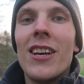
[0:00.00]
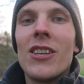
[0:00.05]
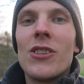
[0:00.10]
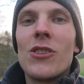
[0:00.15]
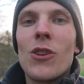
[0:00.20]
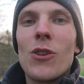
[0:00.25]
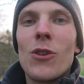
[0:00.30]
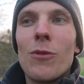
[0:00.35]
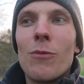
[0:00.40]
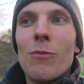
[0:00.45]

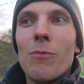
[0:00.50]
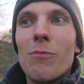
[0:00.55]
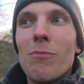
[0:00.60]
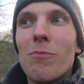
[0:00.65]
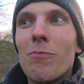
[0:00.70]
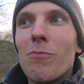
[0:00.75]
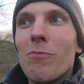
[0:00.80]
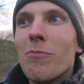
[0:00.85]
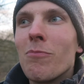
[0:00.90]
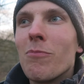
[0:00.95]
So
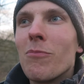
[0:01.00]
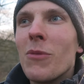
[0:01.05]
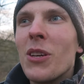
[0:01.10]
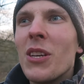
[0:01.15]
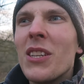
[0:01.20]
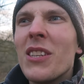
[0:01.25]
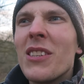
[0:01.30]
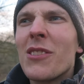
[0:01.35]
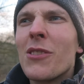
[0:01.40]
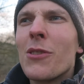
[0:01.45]

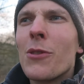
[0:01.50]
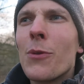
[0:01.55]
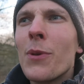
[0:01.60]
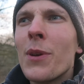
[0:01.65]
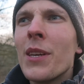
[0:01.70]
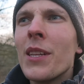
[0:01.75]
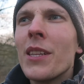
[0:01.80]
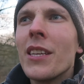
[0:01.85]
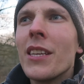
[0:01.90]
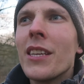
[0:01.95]
it is
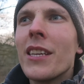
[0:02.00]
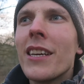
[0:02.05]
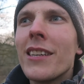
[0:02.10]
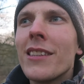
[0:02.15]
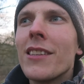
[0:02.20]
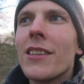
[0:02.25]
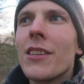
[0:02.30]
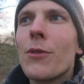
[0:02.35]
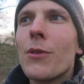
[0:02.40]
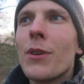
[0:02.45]
really
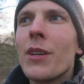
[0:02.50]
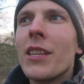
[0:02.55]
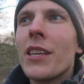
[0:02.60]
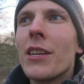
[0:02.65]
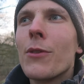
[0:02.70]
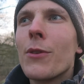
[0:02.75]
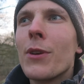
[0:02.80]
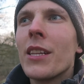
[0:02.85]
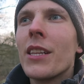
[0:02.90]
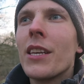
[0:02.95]
getting
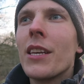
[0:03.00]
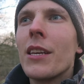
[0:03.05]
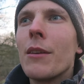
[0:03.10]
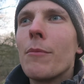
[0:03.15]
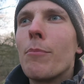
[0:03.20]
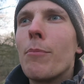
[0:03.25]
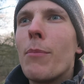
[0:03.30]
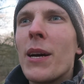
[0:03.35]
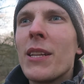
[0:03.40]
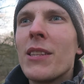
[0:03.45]
really,
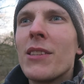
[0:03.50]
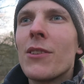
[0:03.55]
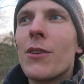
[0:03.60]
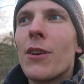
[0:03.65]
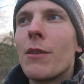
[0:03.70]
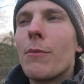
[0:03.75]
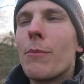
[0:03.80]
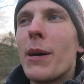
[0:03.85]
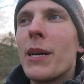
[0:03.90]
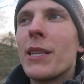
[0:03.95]
really better
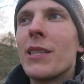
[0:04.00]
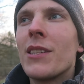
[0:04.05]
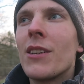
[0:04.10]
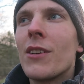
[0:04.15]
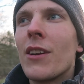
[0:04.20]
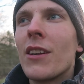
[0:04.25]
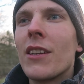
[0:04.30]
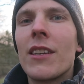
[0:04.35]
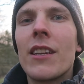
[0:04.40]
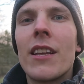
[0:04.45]
and
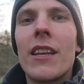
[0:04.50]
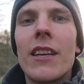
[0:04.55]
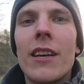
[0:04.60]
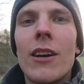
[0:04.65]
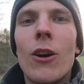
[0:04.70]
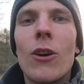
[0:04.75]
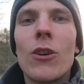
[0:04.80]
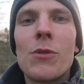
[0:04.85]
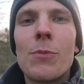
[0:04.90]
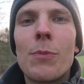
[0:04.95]
better, and
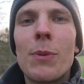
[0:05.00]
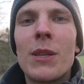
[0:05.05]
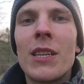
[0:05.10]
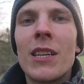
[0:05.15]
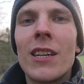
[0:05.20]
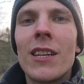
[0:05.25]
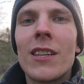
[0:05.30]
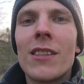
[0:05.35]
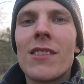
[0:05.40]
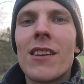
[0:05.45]
the
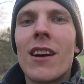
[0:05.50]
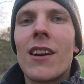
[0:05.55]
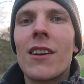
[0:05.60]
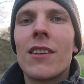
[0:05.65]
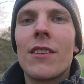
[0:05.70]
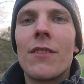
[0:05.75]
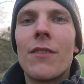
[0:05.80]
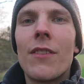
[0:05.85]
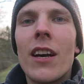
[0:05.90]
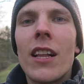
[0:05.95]
hospitals are
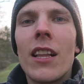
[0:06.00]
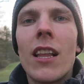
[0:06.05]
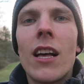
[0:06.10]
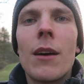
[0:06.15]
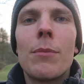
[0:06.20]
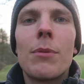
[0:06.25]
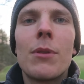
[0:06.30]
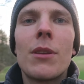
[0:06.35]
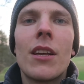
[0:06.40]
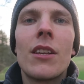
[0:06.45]

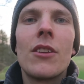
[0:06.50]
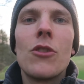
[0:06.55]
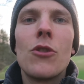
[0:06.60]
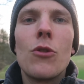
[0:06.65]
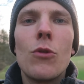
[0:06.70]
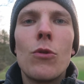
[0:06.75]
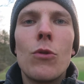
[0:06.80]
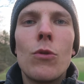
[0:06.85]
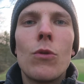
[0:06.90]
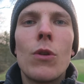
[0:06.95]
developed,
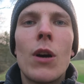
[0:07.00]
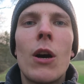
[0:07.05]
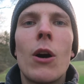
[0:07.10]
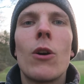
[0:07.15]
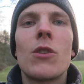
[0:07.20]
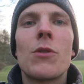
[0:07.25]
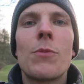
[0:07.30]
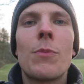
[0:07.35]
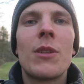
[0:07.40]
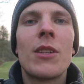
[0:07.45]
new
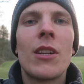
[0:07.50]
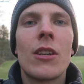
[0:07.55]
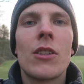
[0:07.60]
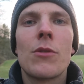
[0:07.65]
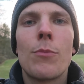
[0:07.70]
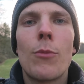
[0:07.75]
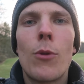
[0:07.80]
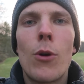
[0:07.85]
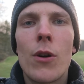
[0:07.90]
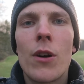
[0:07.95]

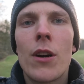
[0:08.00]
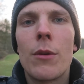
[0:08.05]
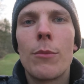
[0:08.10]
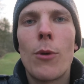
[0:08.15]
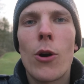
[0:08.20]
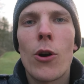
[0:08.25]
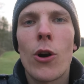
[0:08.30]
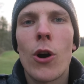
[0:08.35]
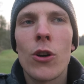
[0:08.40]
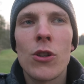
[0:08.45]
hospitals, more and
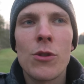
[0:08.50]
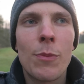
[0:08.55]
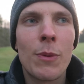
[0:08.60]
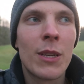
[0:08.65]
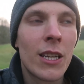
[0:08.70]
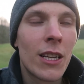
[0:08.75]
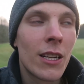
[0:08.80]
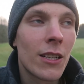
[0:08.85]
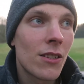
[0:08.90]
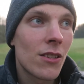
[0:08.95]
more
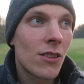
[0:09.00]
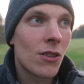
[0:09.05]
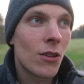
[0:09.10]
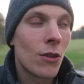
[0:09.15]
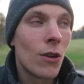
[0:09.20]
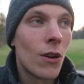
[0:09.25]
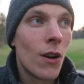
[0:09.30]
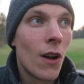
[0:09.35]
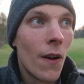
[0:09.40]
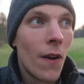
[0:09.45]
hospitals.
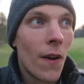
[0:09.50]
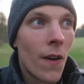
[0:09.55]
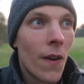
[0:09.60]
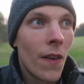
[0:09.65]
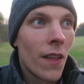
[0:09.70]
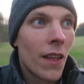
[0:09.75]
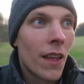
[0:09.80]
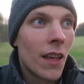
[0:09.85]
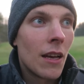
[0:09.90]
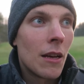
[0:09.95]
So
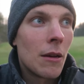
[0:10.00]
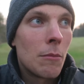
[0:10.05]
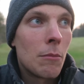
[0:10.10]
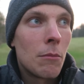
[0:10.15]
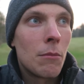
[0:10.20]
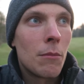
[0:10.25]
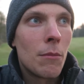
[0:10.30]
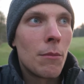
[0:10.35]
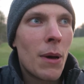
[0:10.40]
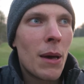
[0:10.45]

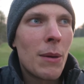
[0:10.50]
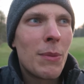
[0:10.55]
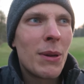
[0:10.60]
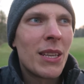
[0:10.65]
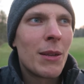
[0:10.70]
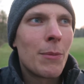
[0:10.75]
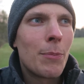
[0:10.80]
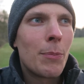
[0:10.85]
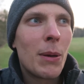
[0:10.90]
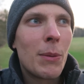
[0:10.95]

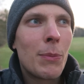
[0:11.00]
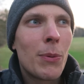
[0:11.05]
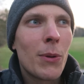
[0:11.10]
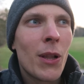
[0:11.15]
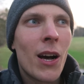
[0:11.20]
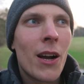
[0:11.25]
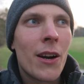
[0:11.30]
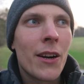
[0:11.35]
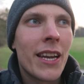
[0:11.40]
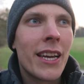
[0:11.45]
maybe the
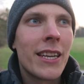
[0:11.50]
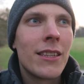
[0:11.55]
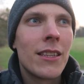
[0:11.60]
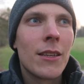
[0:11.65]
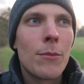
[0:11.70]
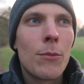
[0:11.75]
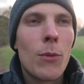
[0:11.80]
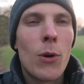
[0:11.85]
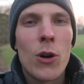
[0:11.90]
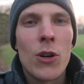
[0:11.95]
people are
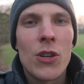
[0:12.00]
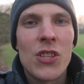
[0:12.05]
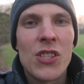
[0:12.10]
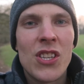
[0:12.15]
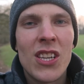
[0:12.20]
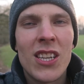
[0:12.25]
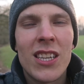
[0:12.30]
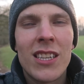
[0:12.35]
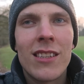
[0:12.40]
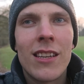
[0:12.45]
getting more
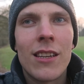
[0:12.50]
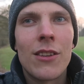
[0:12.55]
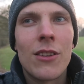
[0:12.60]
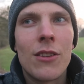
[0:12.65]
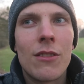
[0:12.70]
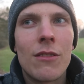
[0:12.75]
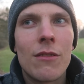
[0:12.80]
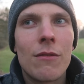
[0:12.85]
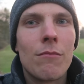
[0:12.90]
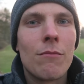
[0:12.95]
sick
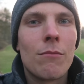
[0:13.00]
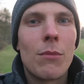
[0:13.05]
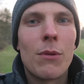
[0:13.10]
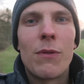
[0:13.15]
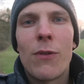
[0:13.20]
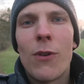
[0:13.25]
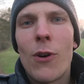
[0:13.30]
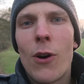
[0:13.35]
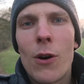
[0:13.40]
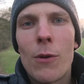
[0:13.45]
than
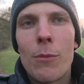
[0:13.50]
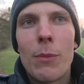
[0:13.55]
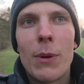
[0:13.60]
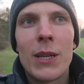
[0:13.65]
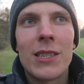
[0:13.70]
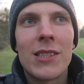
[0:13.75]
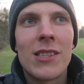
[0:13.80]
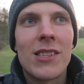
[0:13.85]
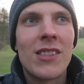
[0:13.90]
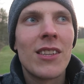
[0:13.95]
before,
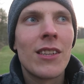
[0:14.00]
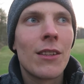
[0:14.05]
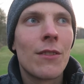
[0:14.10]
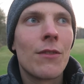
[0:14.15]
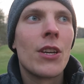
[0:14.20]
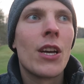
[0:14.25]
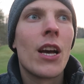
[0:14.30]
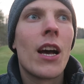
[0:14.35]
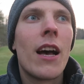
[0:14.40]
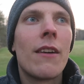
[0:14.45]
but still
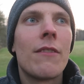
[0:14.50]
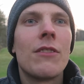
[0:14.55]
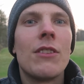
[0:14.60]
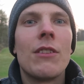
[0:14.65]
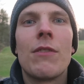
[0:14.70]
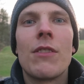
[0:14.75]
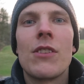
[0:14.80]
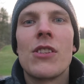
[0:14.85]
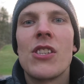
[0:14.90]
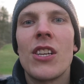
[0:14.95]
we have
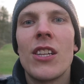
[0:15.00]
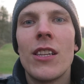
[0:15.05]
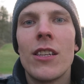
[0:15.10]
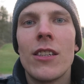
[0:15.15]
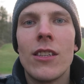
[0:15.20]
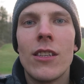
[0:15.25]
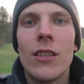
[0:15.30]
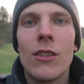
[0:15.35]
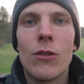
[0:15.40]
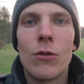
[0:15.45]
the
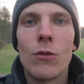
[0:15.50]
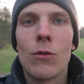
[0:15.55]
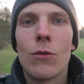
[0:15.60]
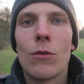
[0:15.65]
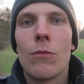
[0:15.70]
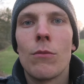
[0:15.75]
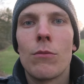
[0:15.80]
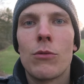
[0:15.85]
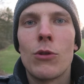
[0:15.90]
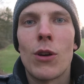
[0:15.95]
facility
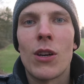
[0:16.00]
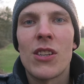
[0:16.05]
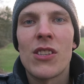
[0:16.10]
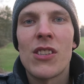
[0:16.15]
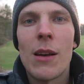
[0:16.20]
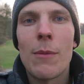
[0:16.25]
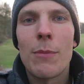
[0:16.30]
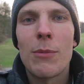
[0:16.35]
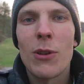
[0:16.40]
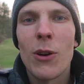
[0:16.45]
to
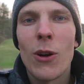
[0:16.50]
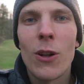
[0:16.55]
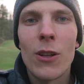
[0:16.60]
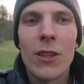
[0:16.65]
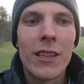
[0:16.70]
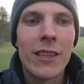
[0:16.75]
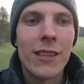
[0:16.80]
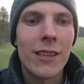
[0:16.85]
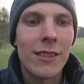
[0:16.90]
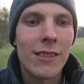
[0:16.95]
accept all
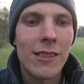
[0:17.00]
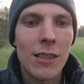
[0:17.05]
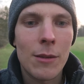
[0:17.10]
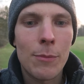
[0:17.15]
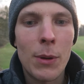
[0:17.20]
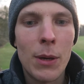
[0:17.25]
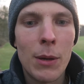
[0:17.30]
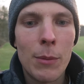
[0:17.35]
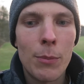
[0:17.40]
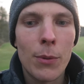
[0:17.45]
the
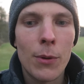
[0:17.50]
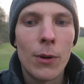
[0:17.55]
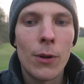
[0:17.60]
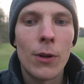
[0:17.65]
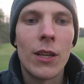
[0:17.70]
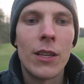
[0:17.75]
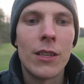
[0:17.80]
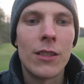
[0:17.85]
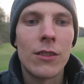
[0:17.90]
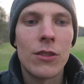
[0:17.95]
sick
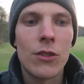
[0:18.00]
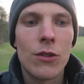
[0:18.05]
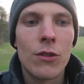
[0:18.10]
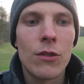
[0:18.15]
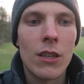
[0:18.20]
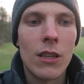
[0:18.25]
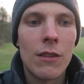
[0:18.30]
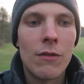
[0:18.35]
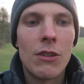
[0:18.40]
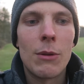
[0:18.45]
people and
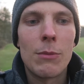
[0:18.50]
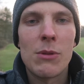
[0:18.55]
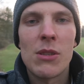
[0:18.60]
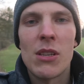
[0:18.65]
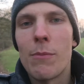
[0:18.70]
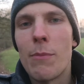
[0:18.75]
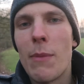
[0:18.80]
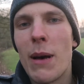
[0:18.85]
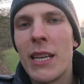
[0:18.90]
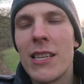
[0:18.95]
give them
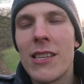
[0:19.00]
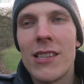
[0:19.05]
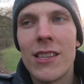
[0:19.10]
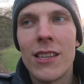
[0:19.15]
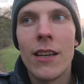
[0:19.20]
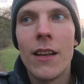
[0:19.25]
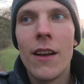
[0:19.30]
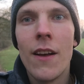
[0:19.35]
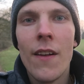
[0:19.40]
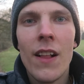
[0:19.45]
some
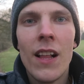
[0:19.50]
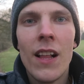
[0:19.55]
medicine.